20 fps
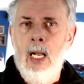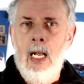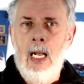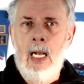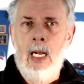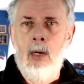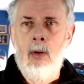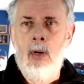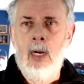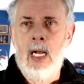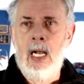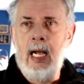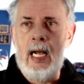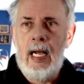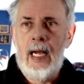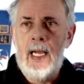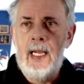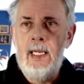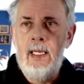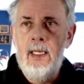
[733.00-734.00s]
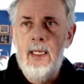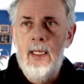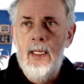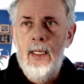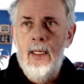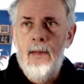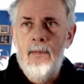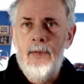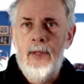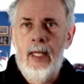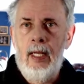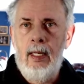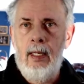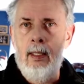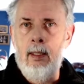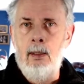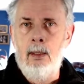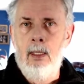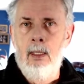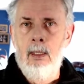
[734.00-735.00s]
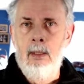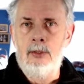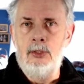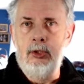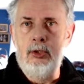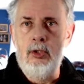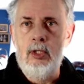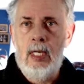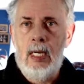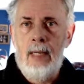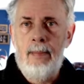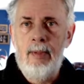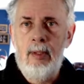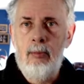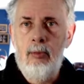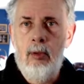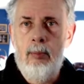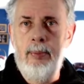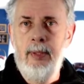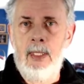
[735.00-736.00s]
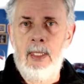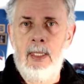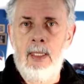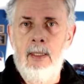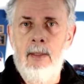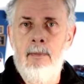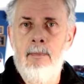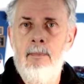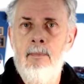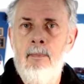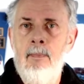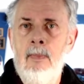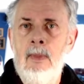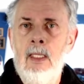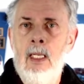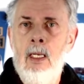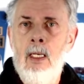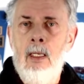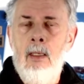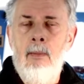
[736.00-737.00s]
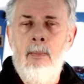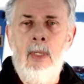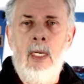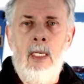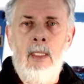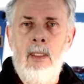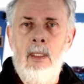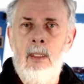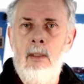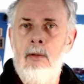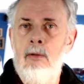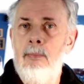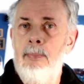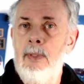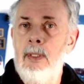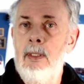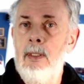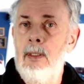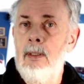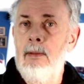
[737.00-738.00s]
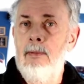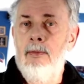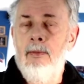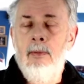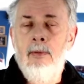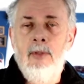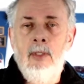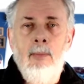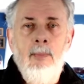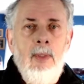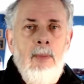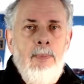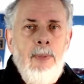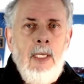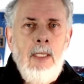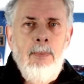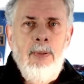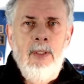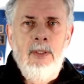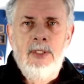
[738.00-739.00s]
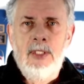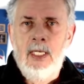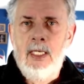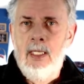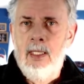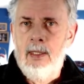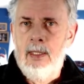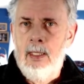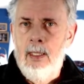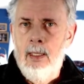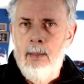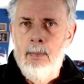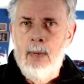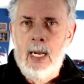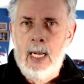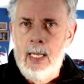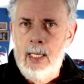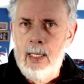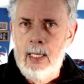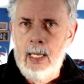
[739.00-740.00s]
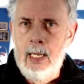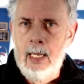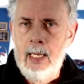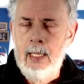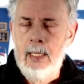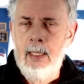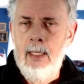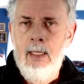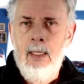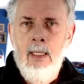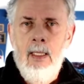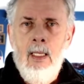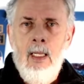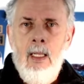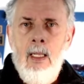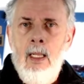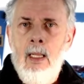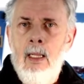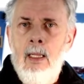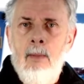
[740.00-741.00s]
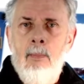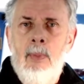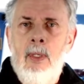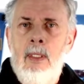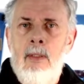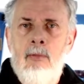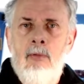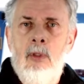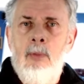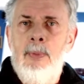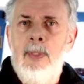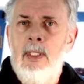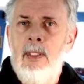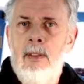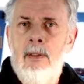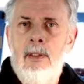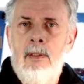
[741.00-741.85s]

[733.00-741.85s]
how high that uh, tsunami will be. But it'll be, some people say a, a mile high, but it will be